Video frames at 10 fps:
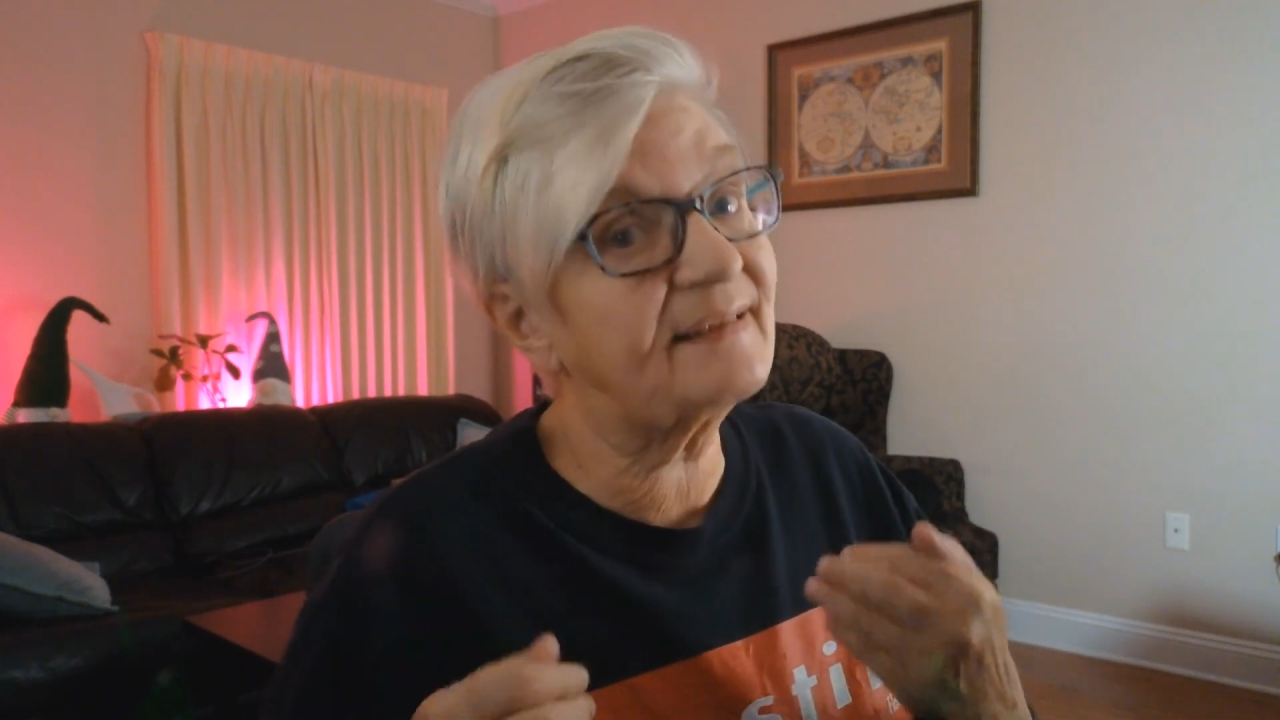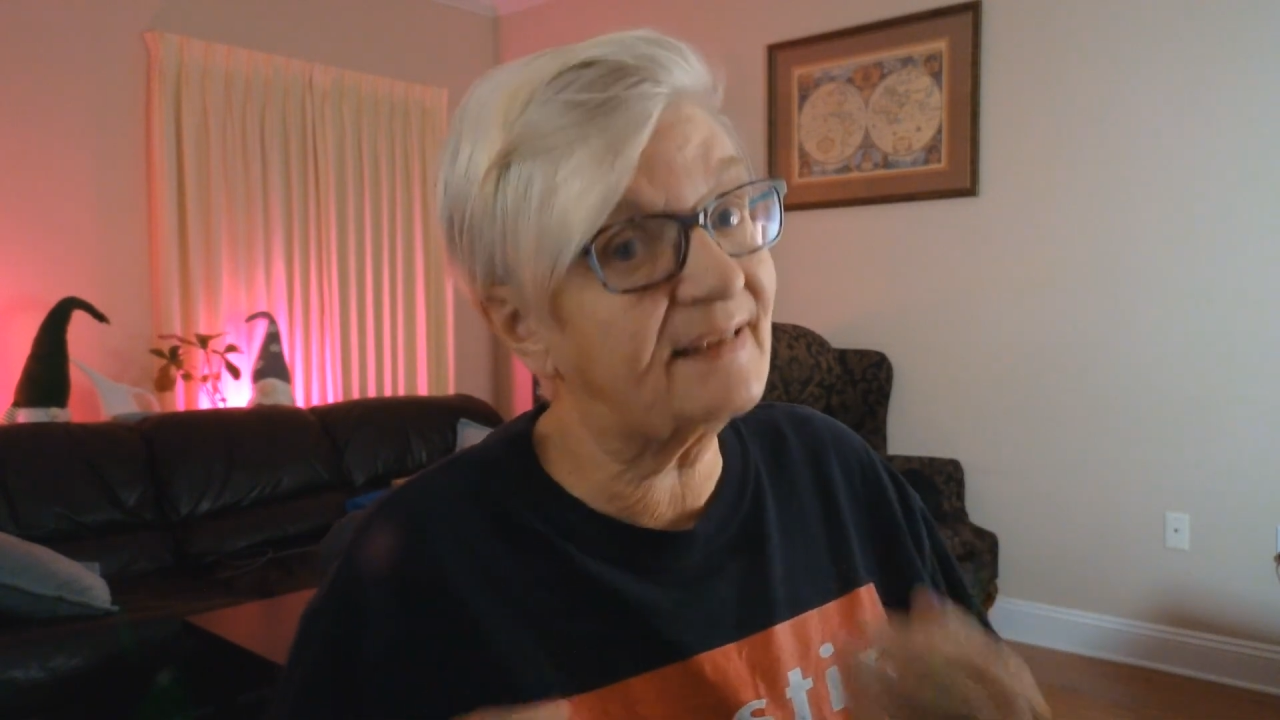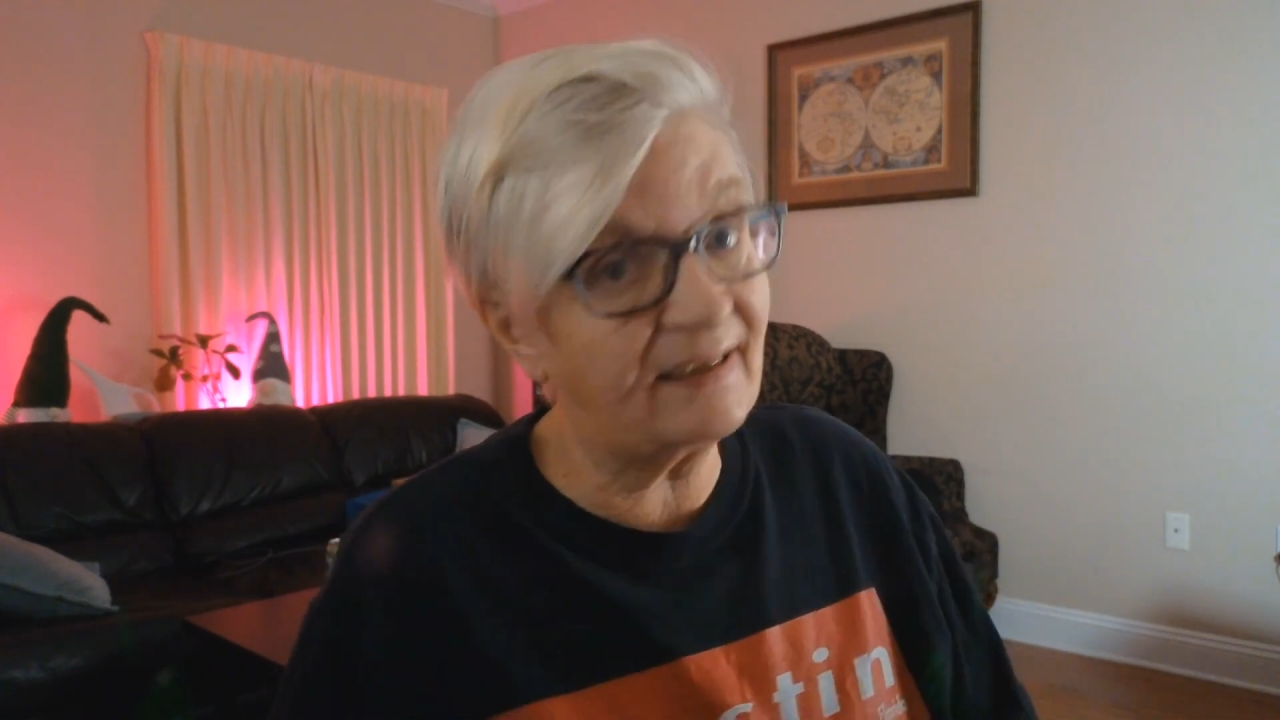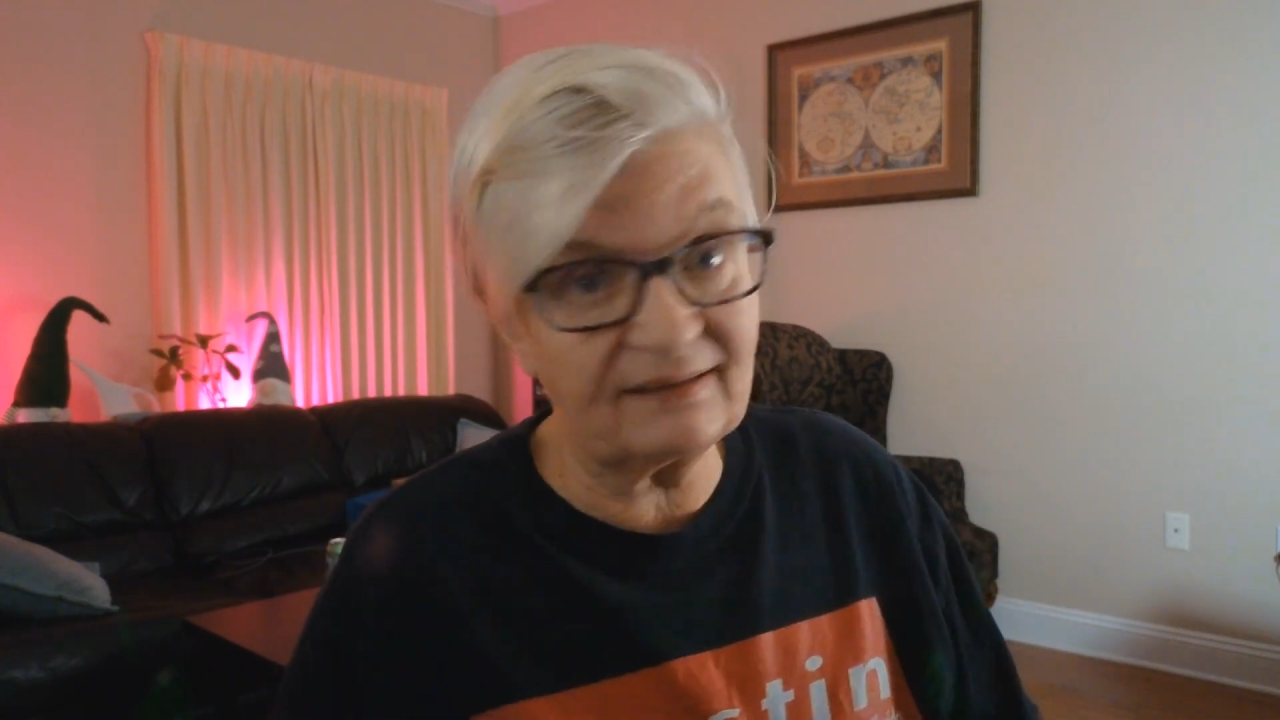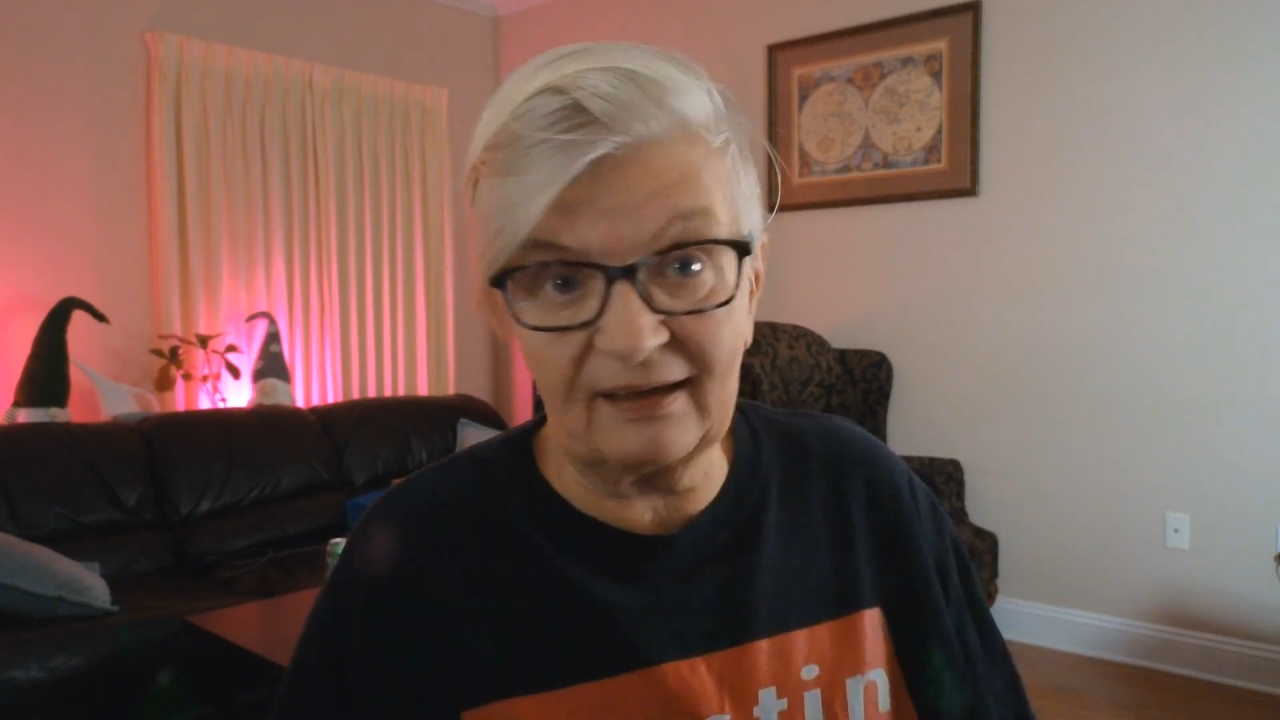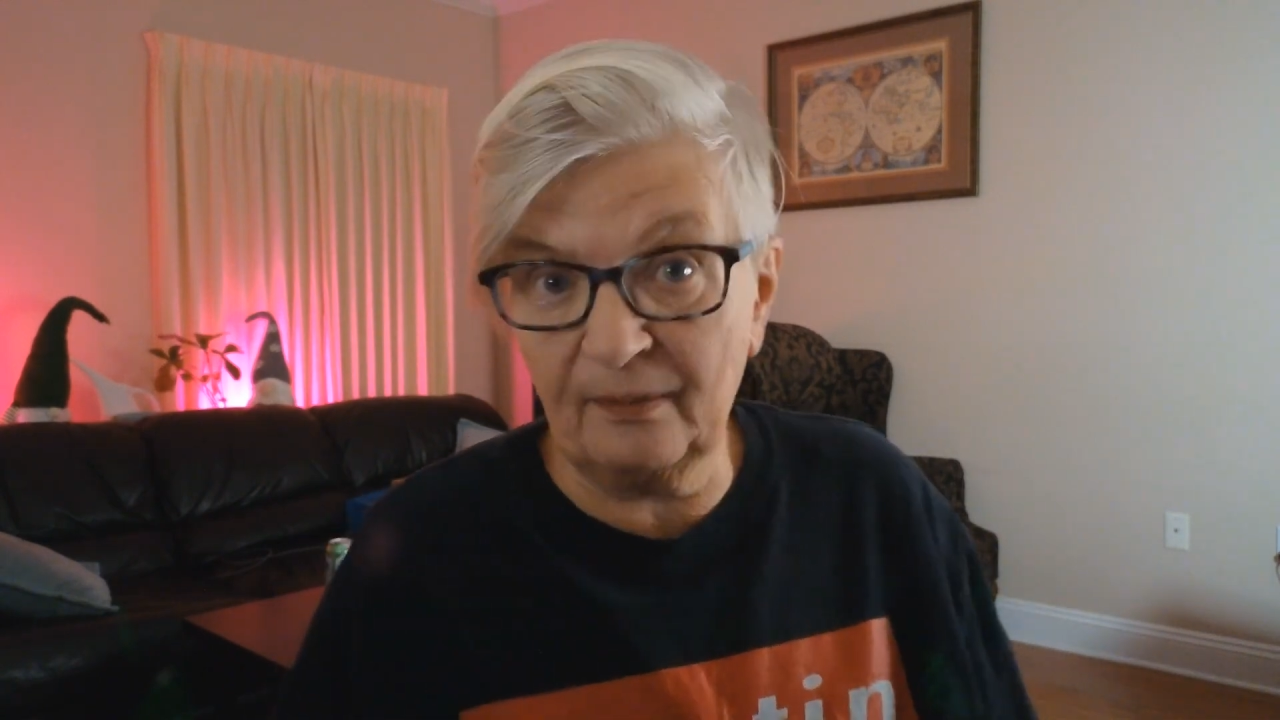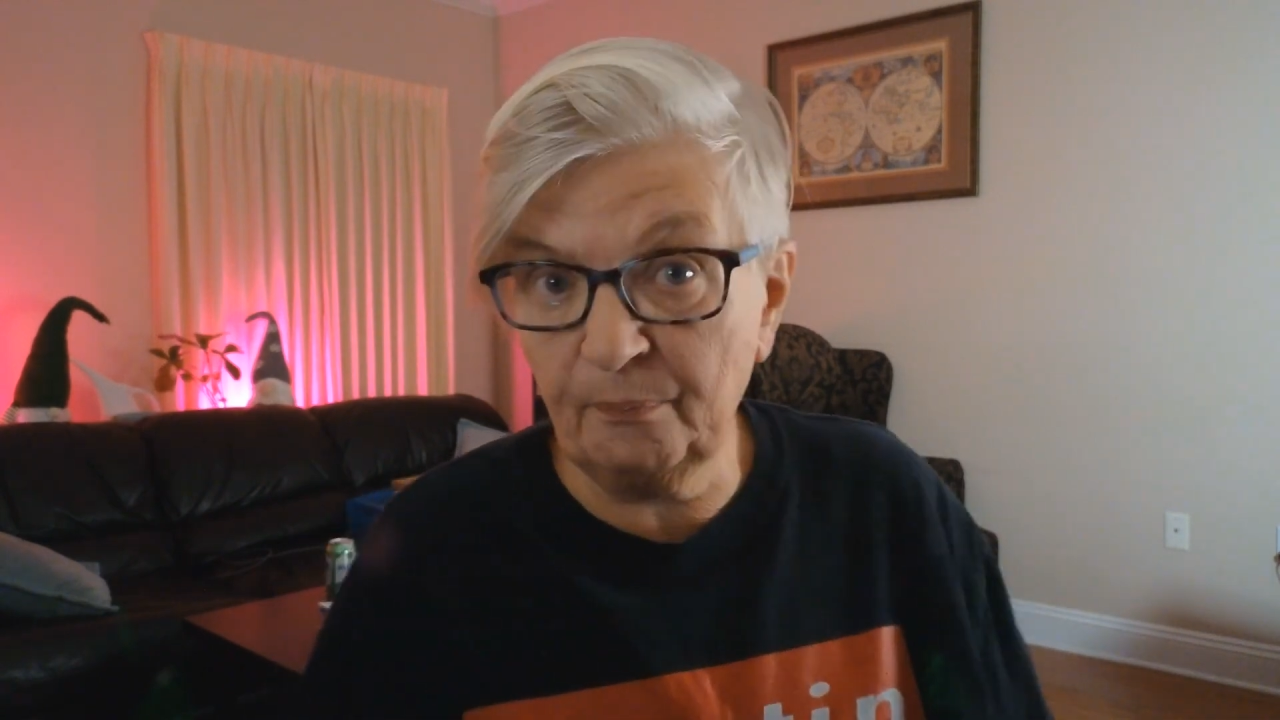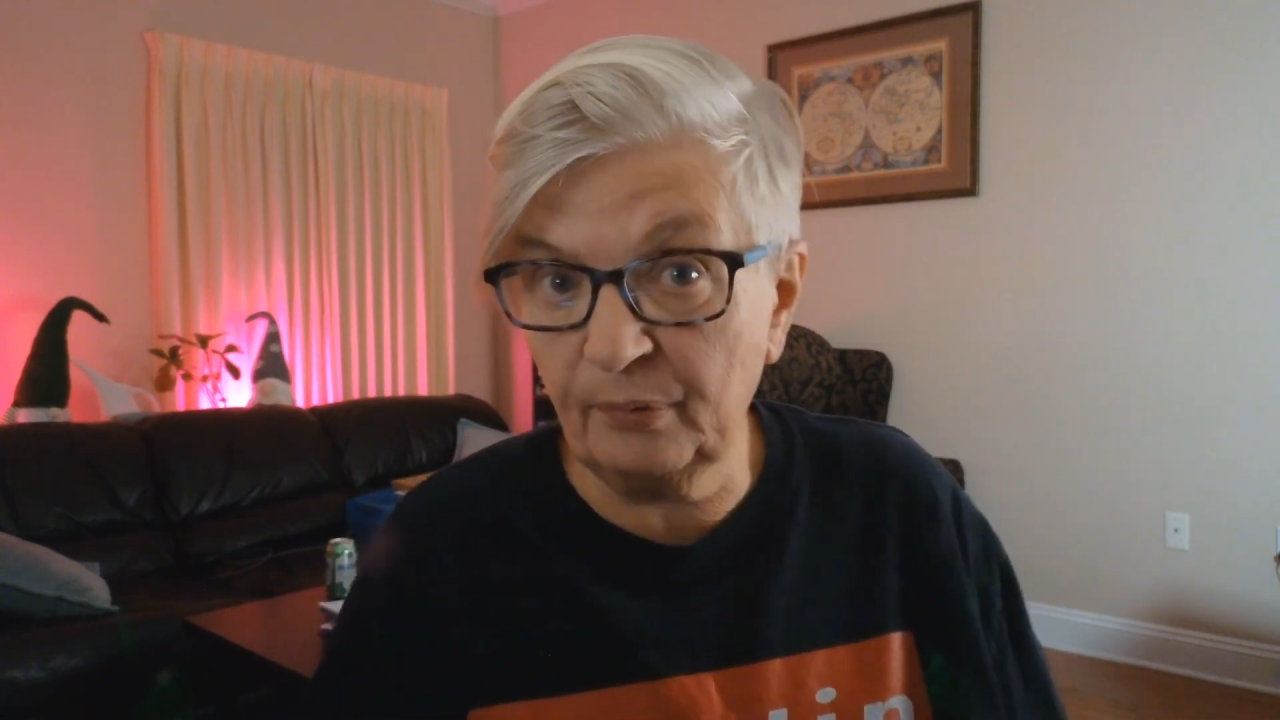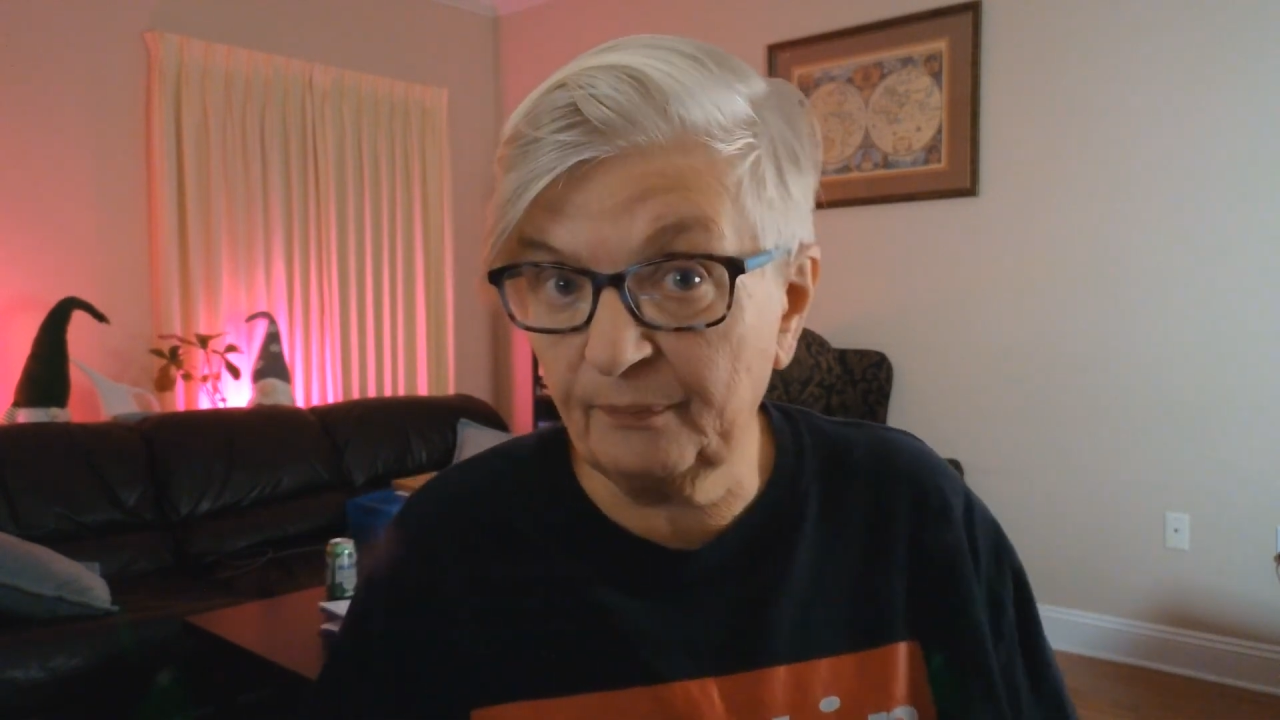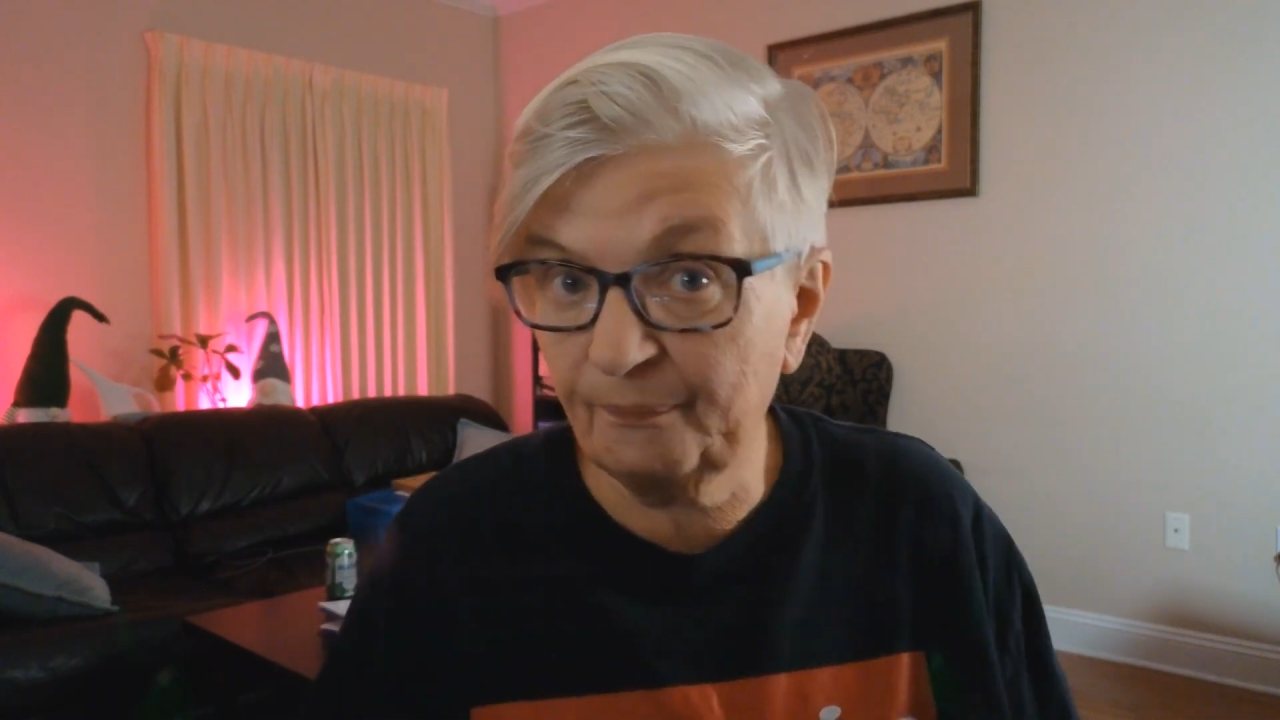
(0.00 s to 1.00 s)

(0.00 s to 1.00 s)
set up